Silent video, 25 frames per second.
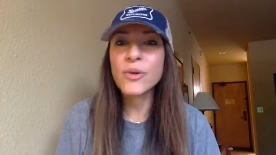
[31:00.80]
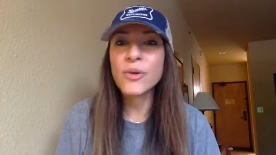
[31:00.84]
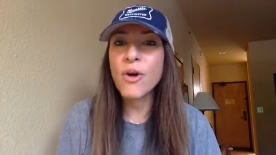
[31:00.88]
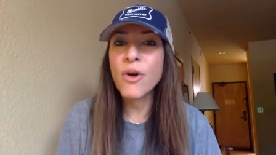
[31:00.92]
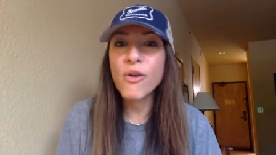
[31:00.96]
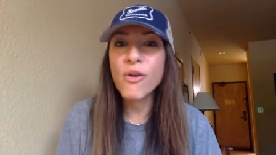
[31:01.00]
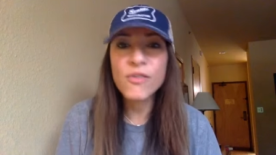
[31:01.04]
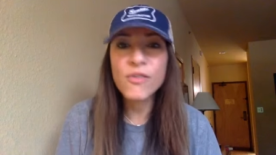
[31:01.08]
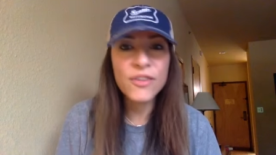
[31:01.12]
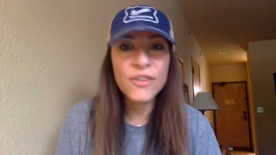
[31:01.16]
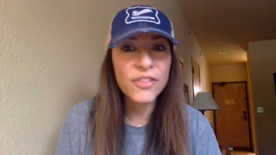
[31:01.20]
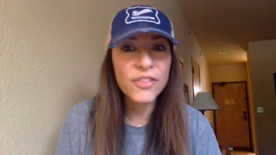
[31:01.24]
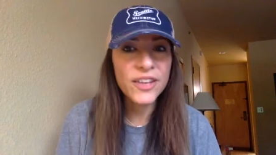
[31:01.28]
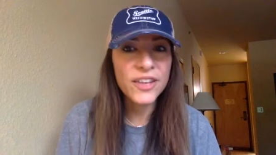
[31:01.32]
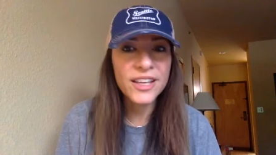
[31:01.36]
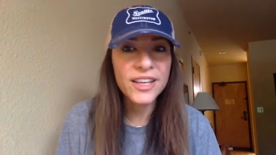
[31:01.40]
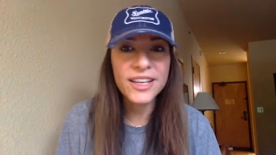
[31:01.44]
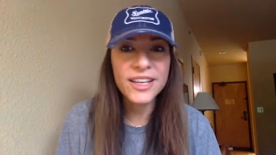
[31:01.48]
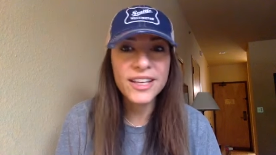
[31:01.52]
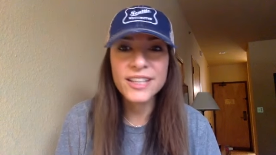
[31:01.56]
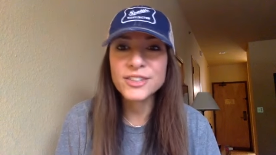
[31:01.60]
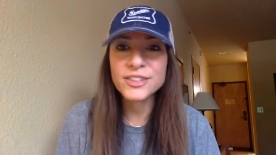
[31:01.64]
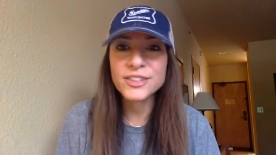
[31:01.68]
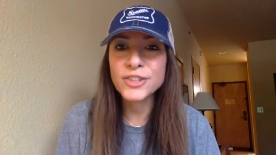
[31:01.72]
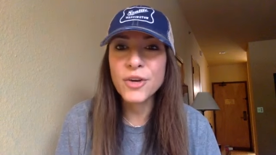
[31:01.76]

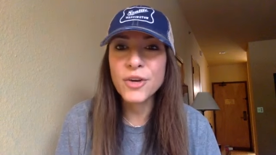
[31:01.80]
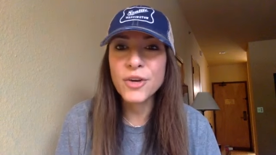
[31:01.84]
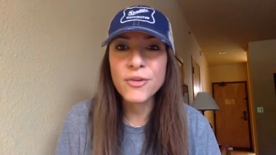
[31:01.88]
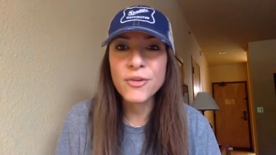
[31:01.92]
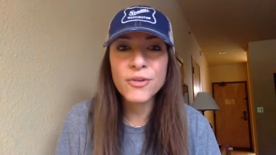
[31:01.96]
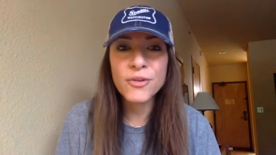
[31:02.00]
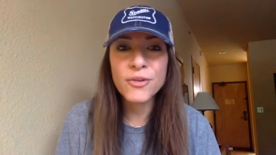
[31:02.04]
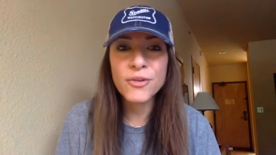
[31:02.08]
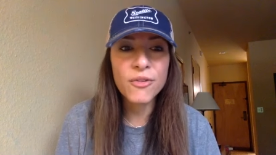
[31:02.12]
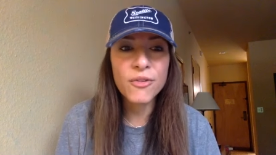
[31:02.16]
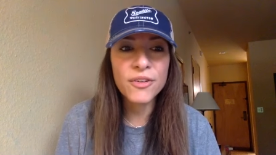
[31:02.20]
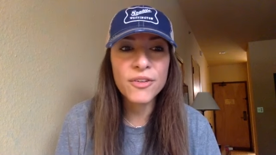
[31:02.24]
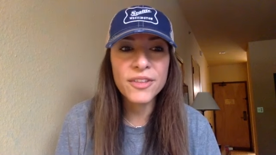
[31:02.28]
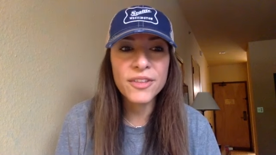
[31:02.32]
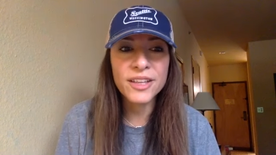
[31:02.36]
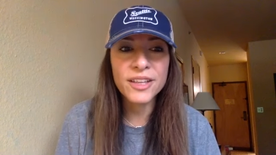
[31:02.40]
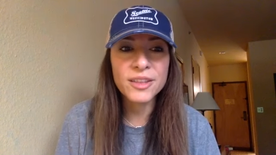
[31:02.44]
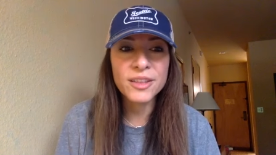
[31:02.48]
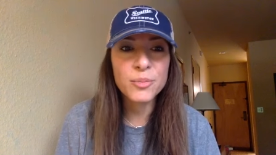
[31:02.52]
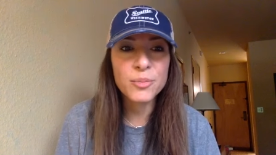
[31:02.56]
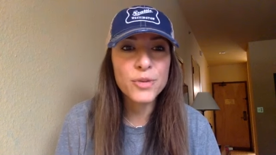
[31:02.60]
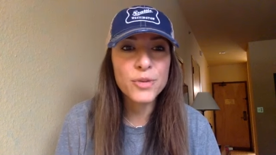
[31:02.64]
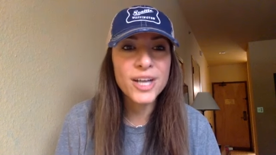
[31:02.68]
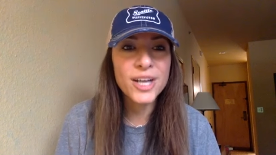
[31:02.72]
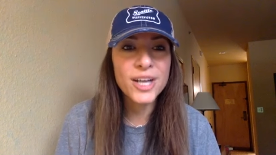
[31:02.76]
overthink it. Don't
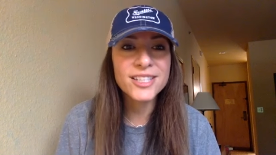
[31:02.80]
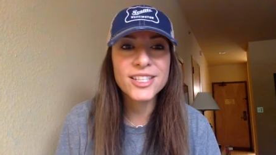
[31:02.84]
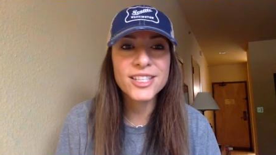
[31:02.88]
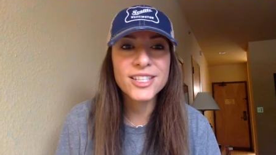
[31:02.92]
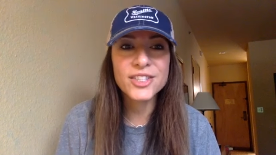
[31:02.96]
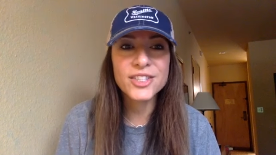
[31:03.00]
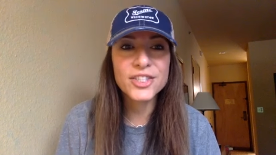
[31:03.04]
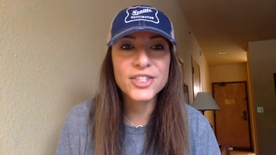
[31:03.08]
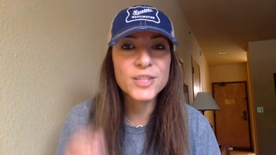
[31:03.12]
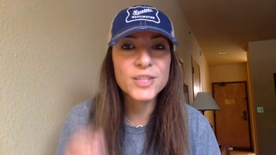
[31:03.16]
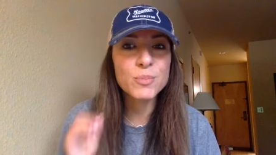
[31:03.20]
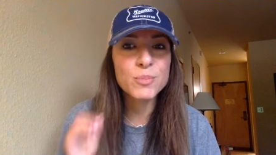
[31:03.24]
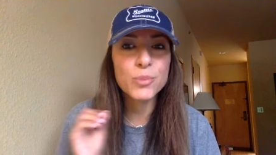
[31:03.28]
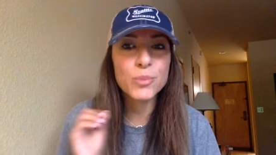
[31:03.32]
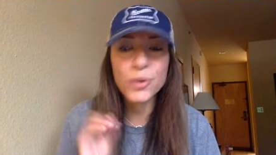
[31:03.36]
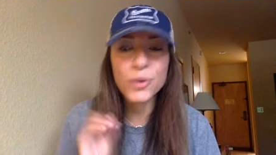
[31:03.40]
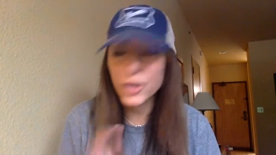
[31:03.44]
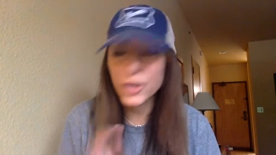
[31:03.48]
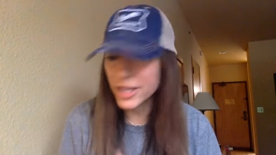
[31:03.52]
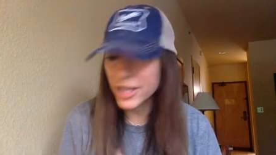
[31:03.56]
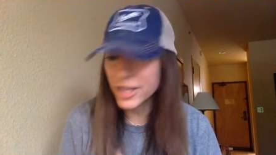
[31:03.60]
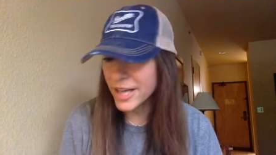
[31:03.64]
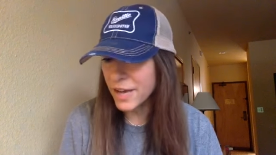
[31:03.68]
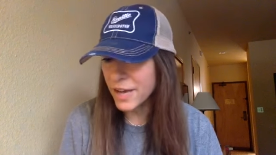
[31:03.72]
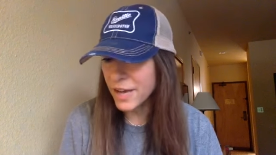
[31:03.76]
overthink the process. Just
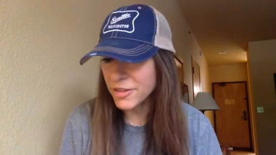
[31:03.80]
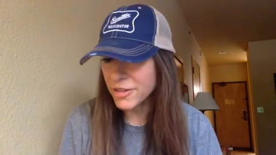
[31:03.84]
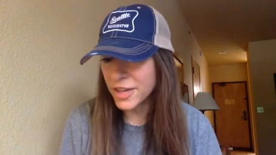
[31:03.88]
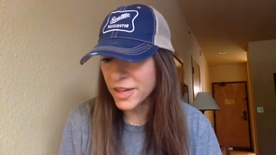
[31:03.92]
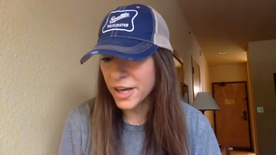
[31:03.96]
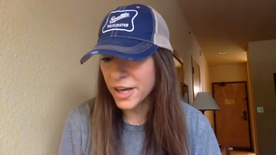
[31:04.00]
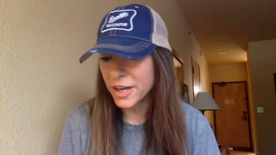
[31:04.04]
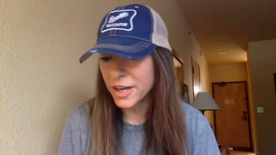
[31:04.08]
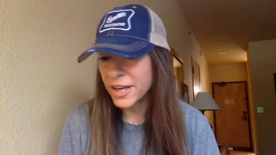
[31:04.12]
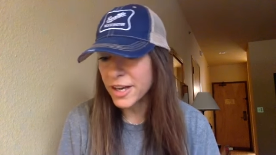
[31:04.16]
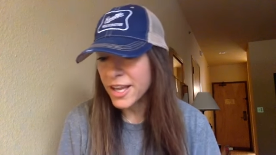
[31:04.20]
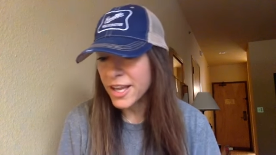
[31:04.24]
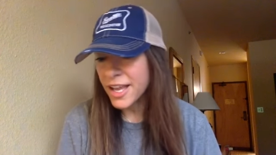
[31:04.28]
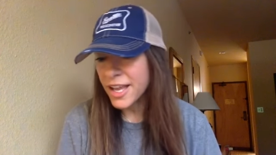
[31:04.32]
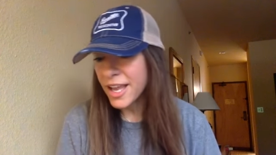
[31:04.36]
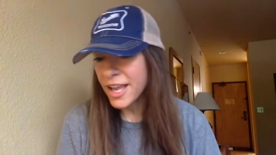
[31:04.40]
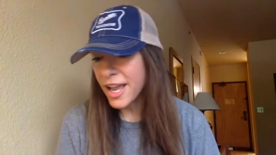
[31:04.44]
put it out there.